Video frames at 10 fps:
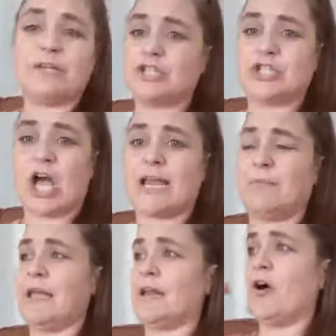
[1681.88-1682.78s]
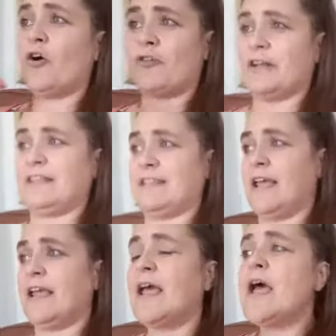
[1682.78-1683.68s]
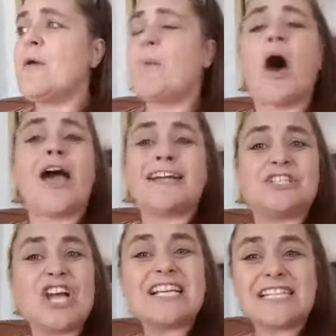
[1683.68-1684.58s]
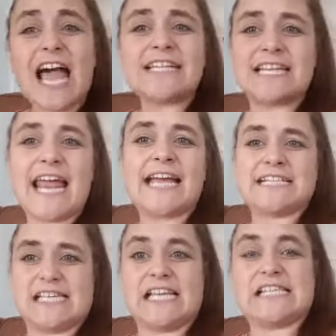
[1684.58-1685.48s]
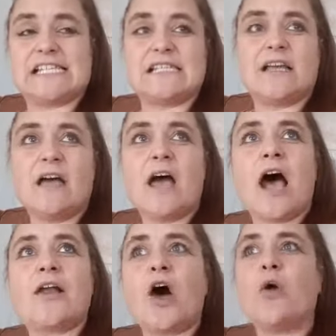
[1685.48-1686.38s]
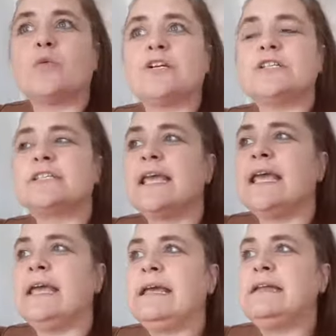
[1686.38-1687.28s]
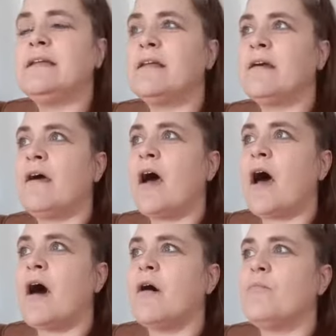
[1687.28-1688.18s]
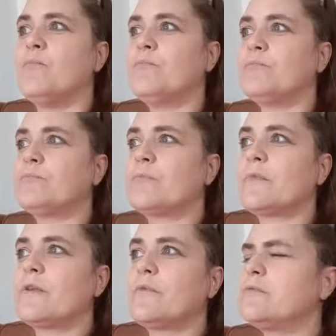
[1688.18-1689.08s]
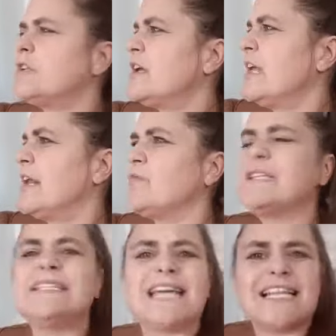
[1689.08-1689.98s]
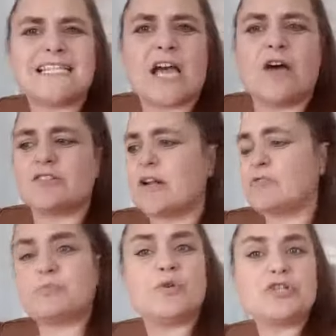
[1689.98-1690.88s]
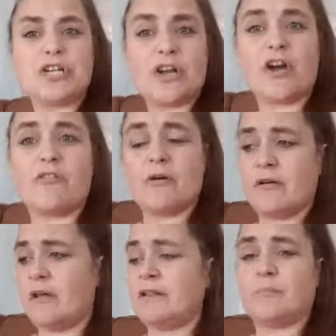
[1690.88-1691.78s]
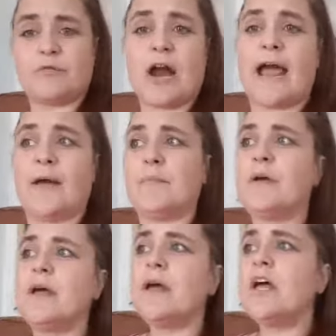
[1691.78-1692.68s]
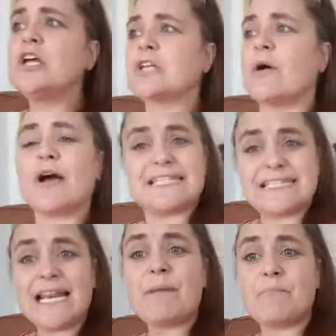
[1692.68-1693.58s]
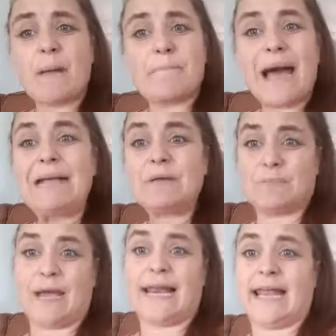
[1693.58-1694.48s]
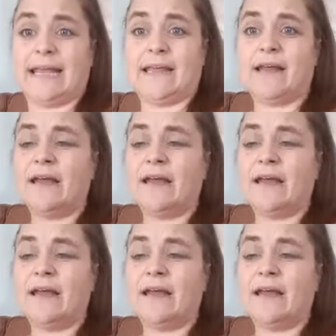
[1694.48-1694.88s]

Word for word: and shaming or anything. But I had just had Alexis and I was in, um, what was I in? I was in Tesco's and I was pushing her in the pram. So I still had my baby belly.